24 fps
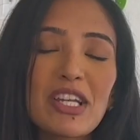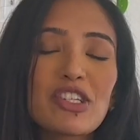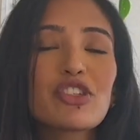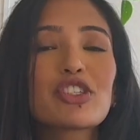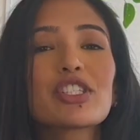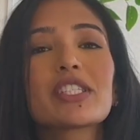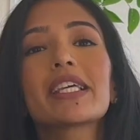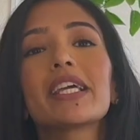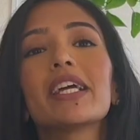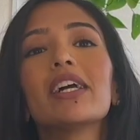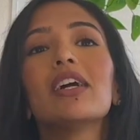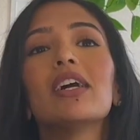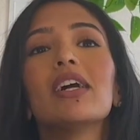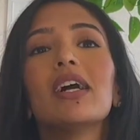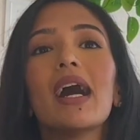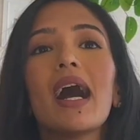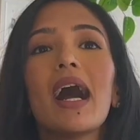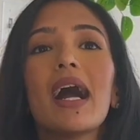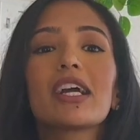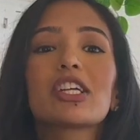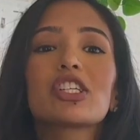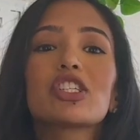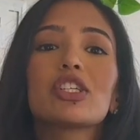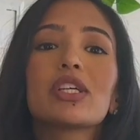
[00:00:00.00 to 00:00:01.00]
scale
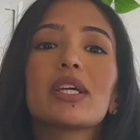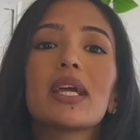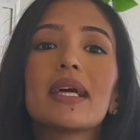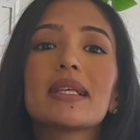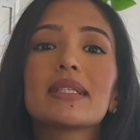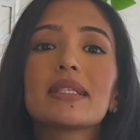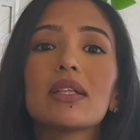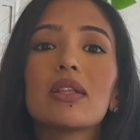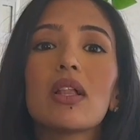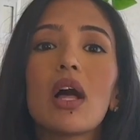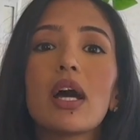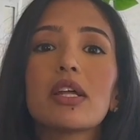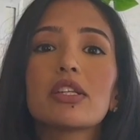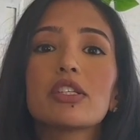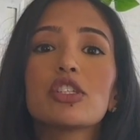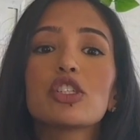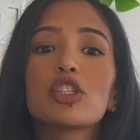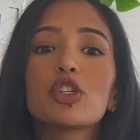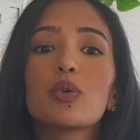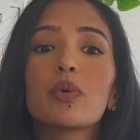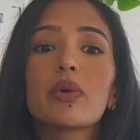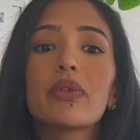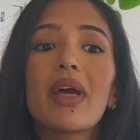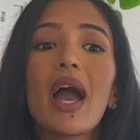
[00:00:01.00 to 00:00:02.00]
actually has a lot to
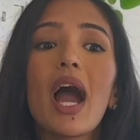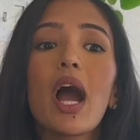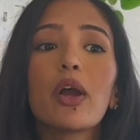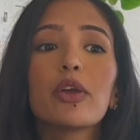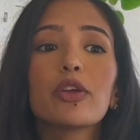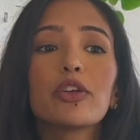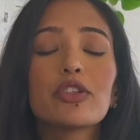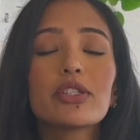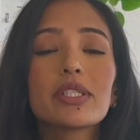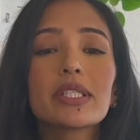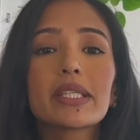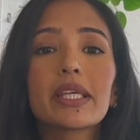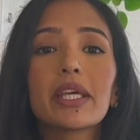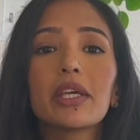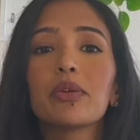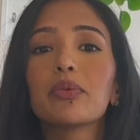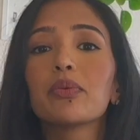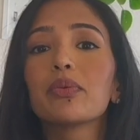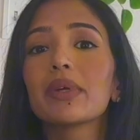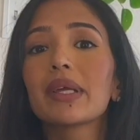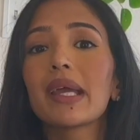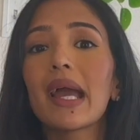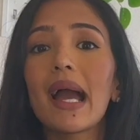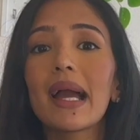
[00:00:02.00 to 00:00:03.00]
do with how your skin
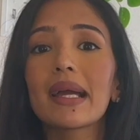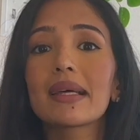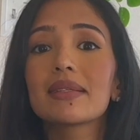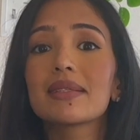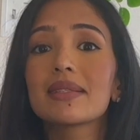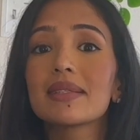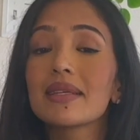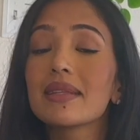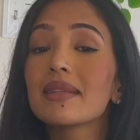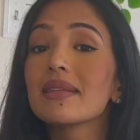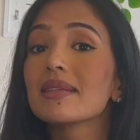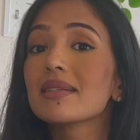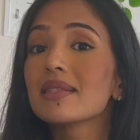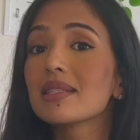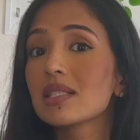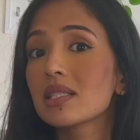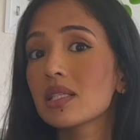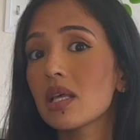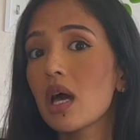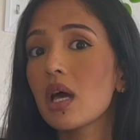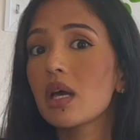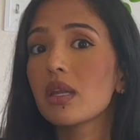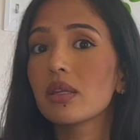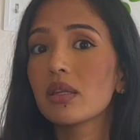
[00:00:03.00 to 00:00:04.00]
reacts to the
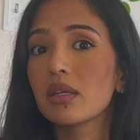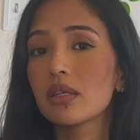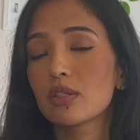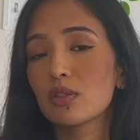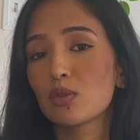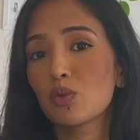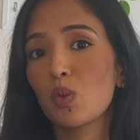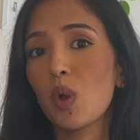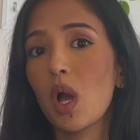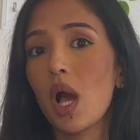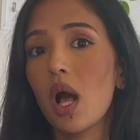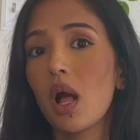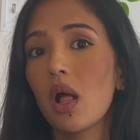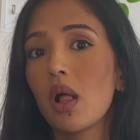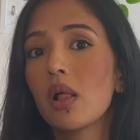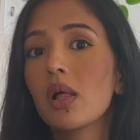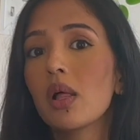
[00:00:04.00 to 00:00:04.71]
sun as well.